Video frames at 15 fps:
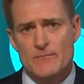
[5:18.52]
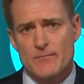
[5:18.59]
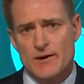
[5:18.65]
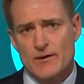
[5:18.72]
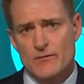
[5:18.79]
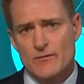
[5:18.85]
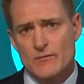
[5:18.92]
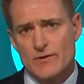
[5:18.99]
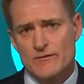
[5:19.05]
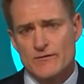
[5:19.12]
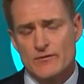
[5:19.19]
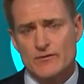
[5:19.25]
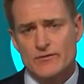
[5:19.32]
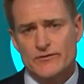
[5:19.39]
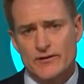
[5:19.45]
But we've
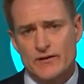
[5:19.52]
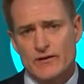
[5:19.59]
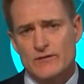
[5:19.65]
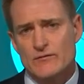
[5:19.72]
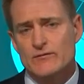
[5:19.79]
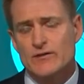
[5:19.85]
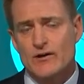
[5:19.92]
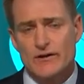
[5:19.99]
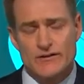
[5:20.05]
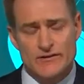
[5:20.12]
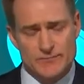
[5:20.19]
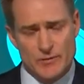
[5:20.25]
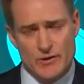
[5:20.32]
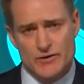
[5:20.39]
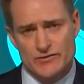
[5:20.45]
also got
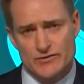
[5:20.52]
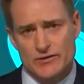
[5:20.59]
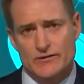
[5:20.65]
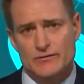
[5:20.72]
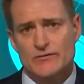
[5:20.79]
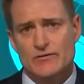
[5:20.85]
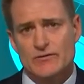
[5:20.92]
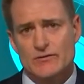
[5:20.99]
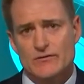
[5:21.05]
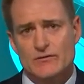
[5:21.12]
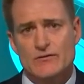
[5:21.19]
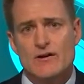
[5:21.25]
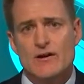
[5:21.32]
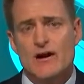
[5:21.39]
exposure to